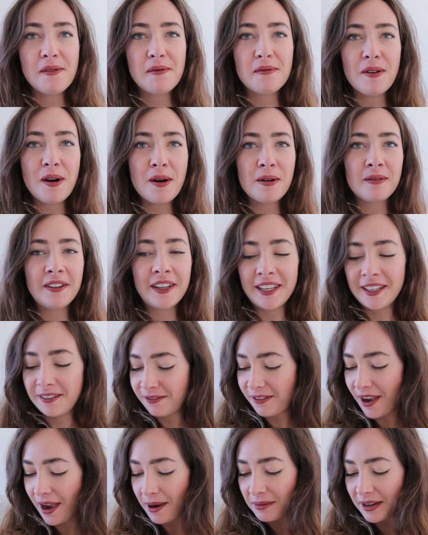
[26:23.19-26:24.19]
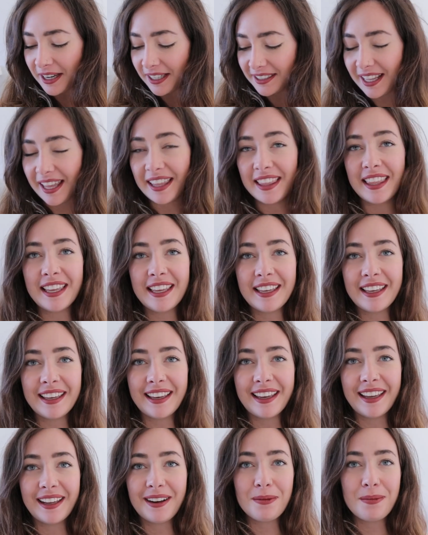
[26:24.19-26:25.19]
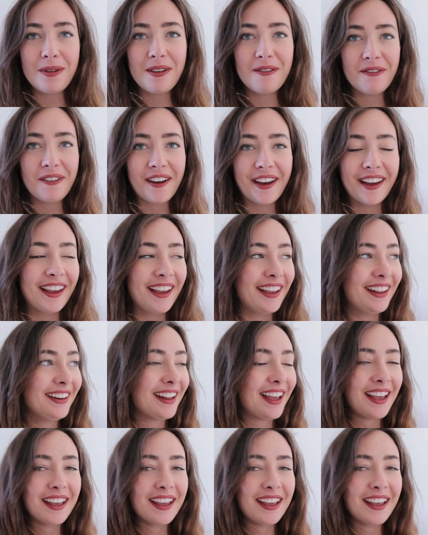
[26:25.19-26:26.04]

woven fabrics, I think it'll be fine.